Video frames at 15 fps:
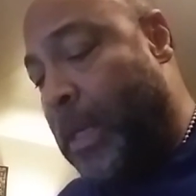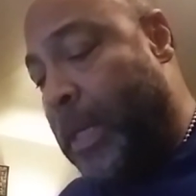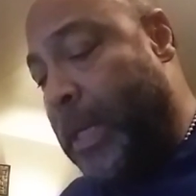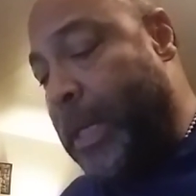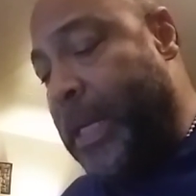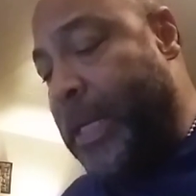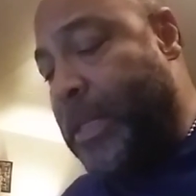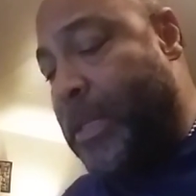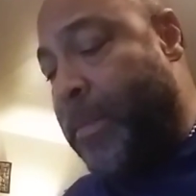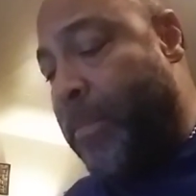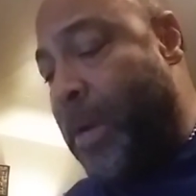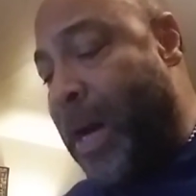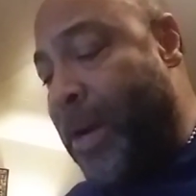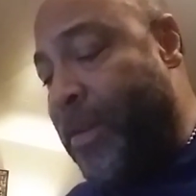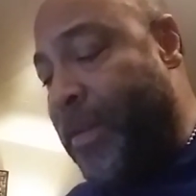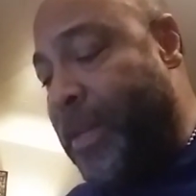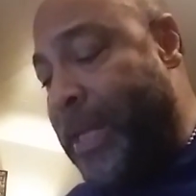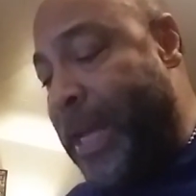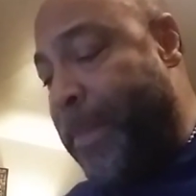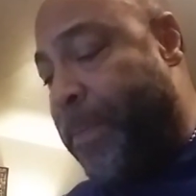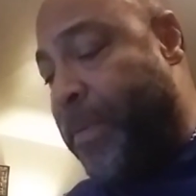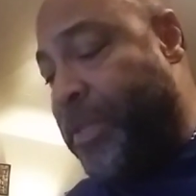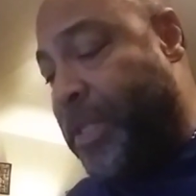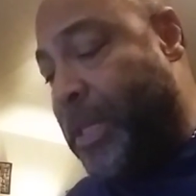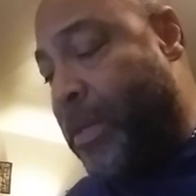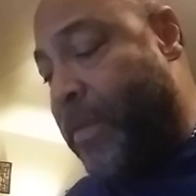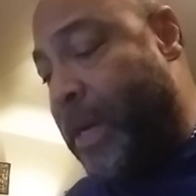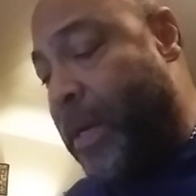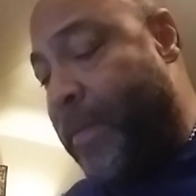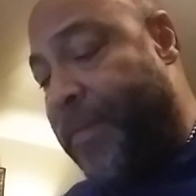He's the modern day
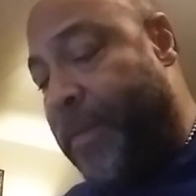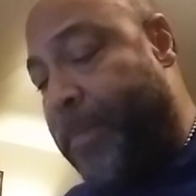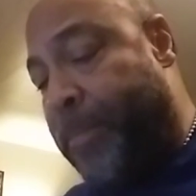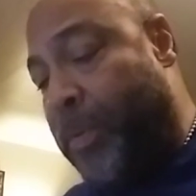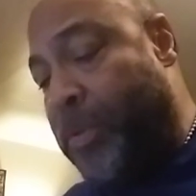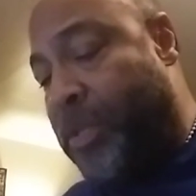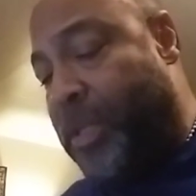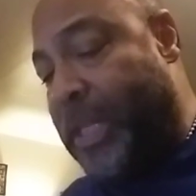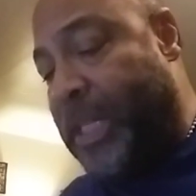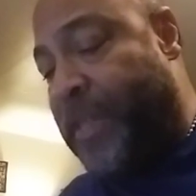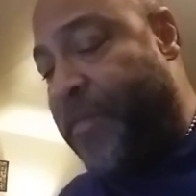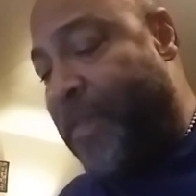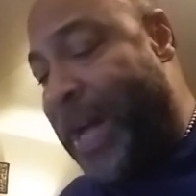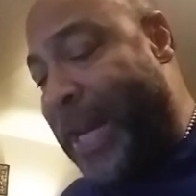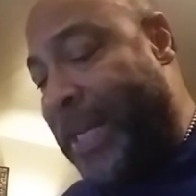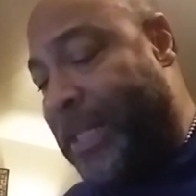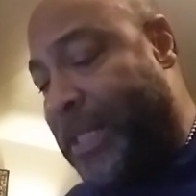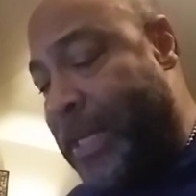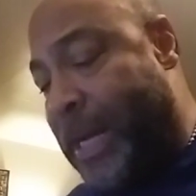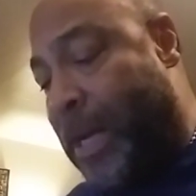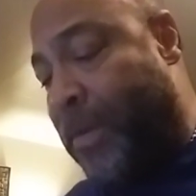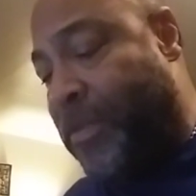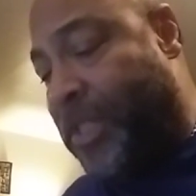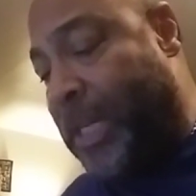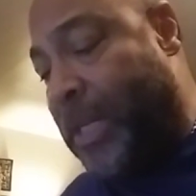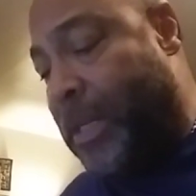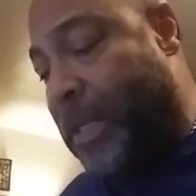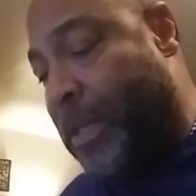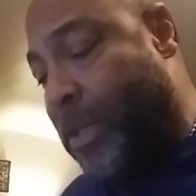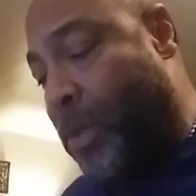progenitor of the Bruce Lee's fighting style,
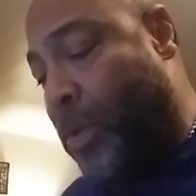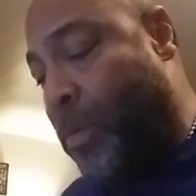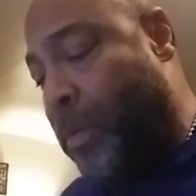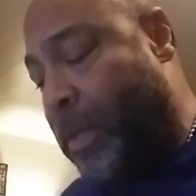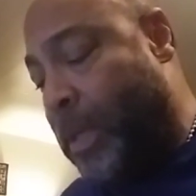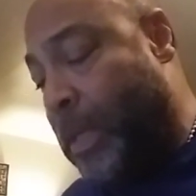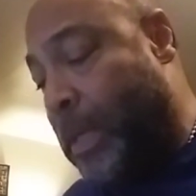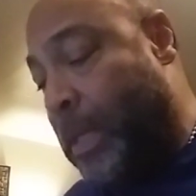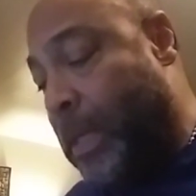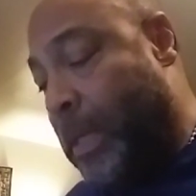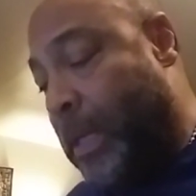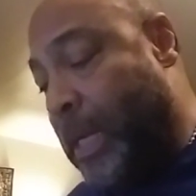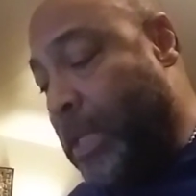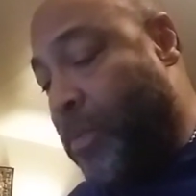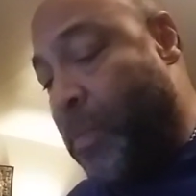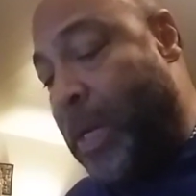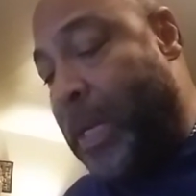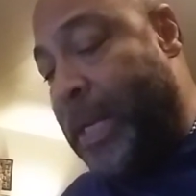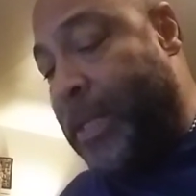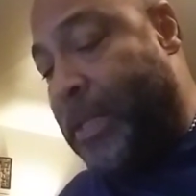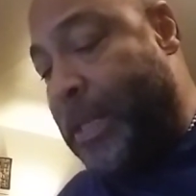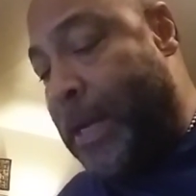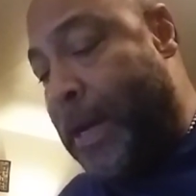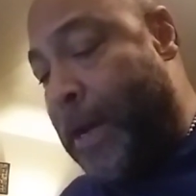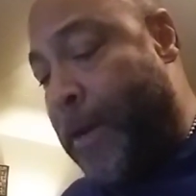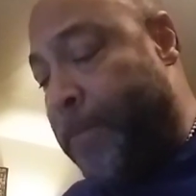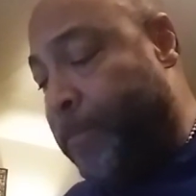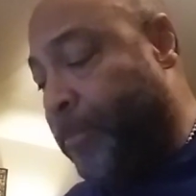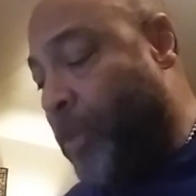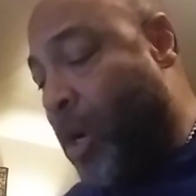Jeet Kune Do, as well as
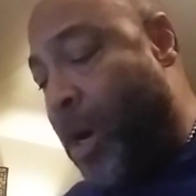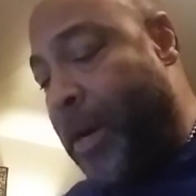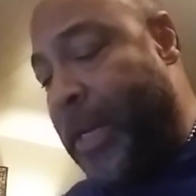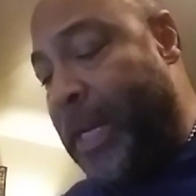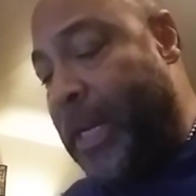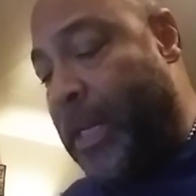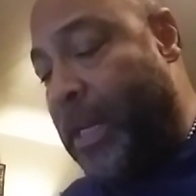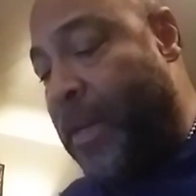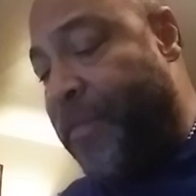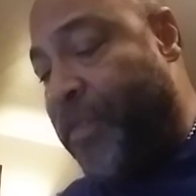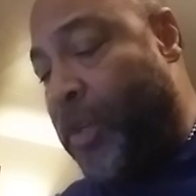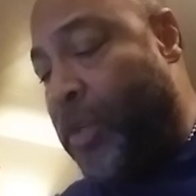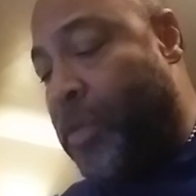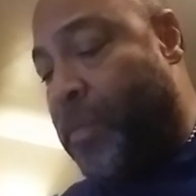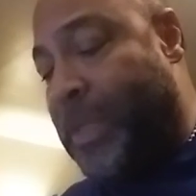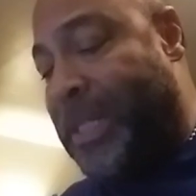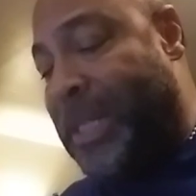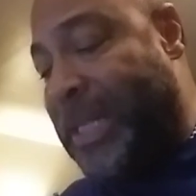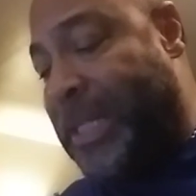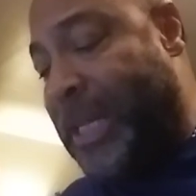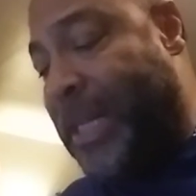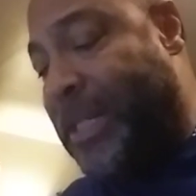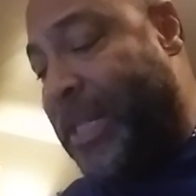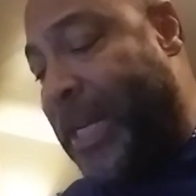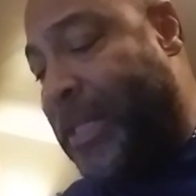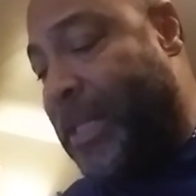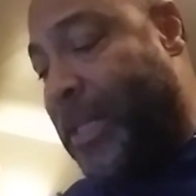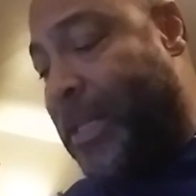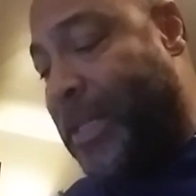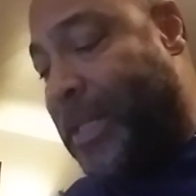uh, hard hitting interviews with Sensei
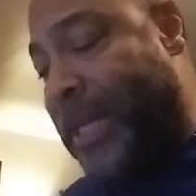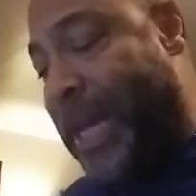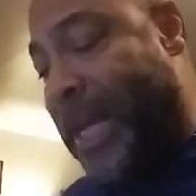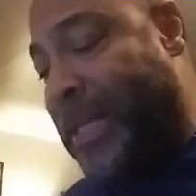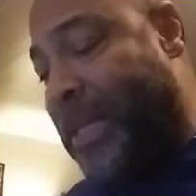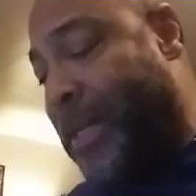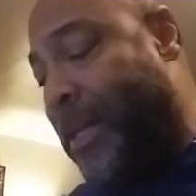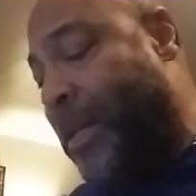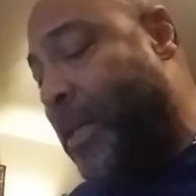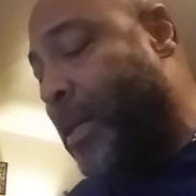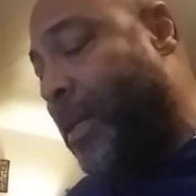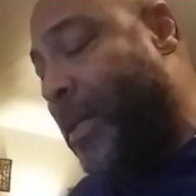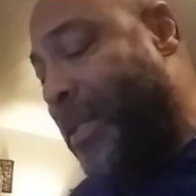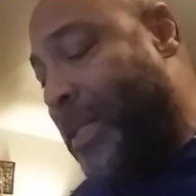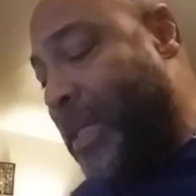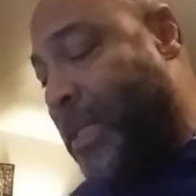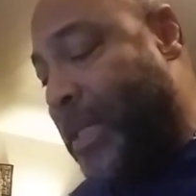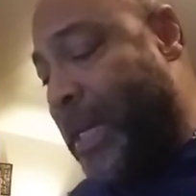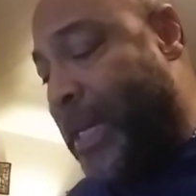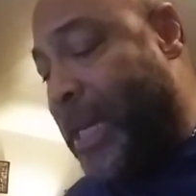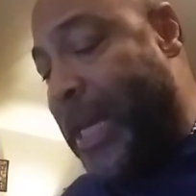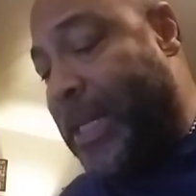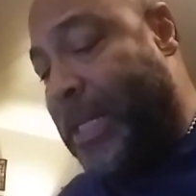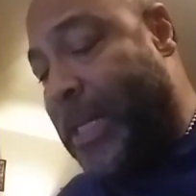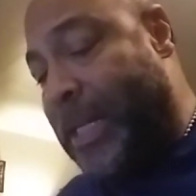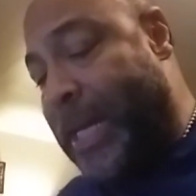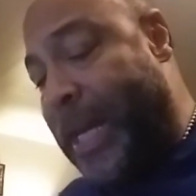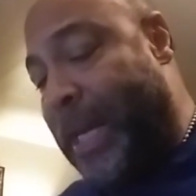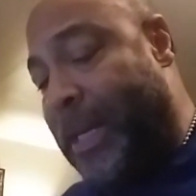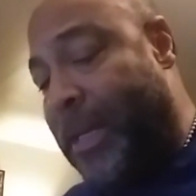Jason Costanza, Sensei Casey
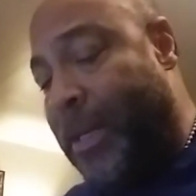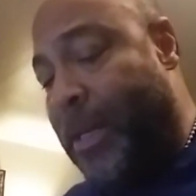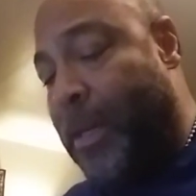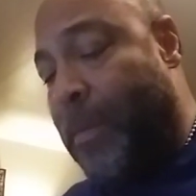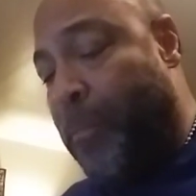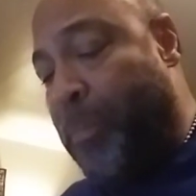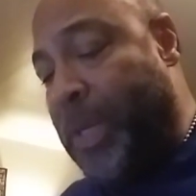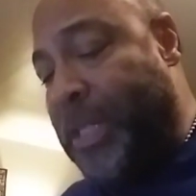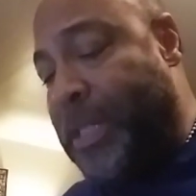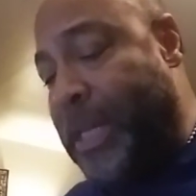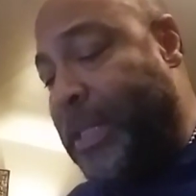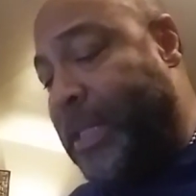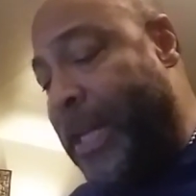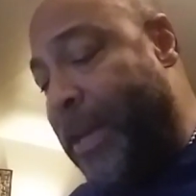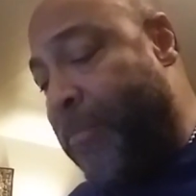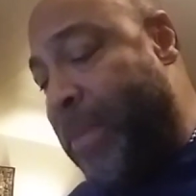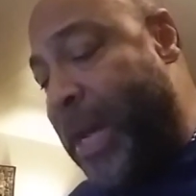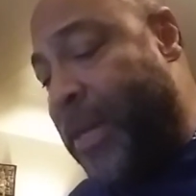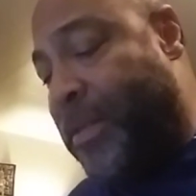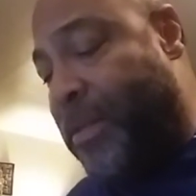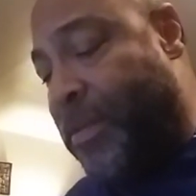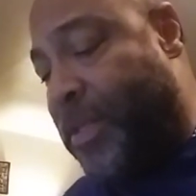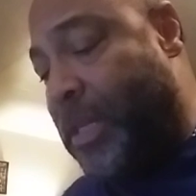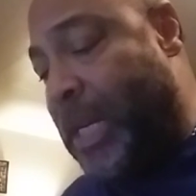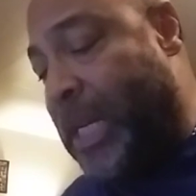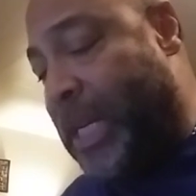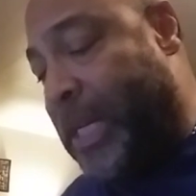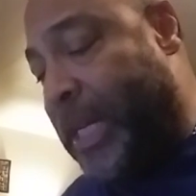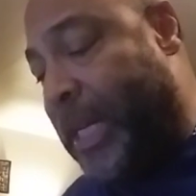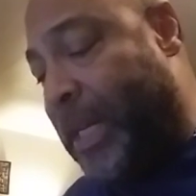Lake, BJJ master
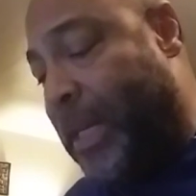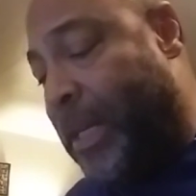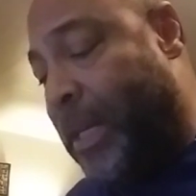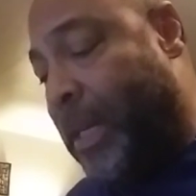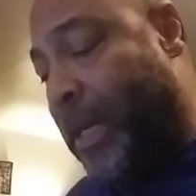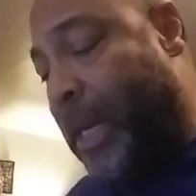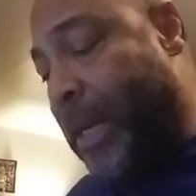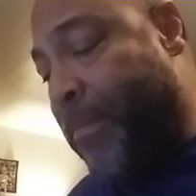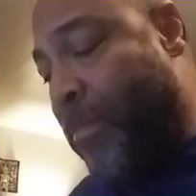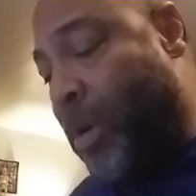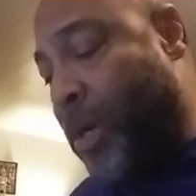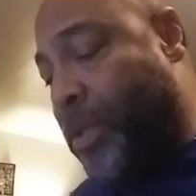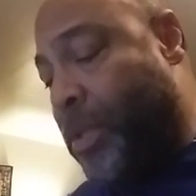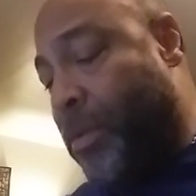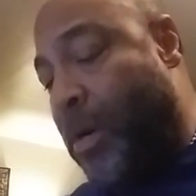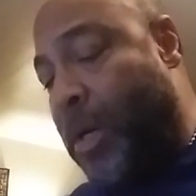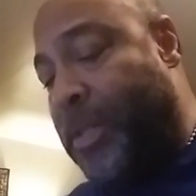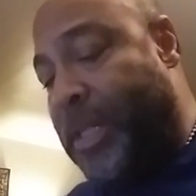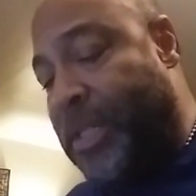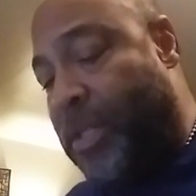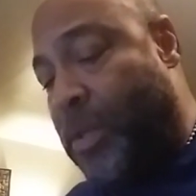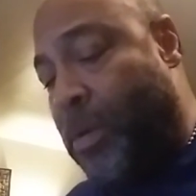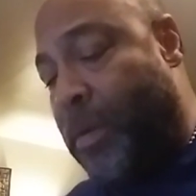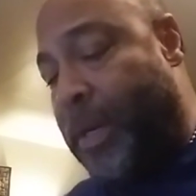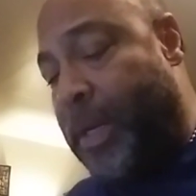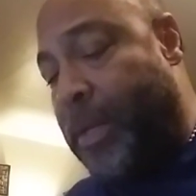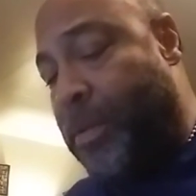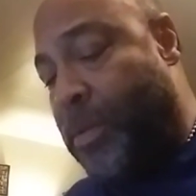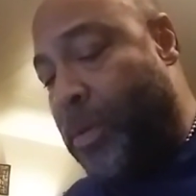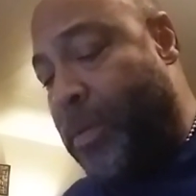Sonny Lee, and martial arts
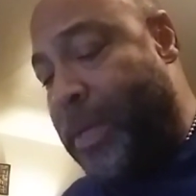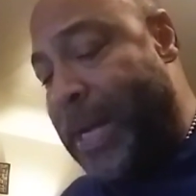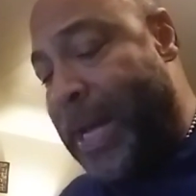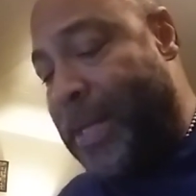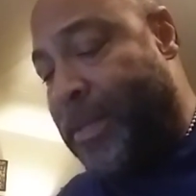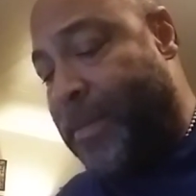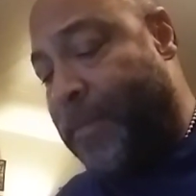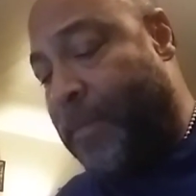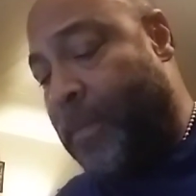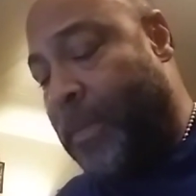historian Drew Guss.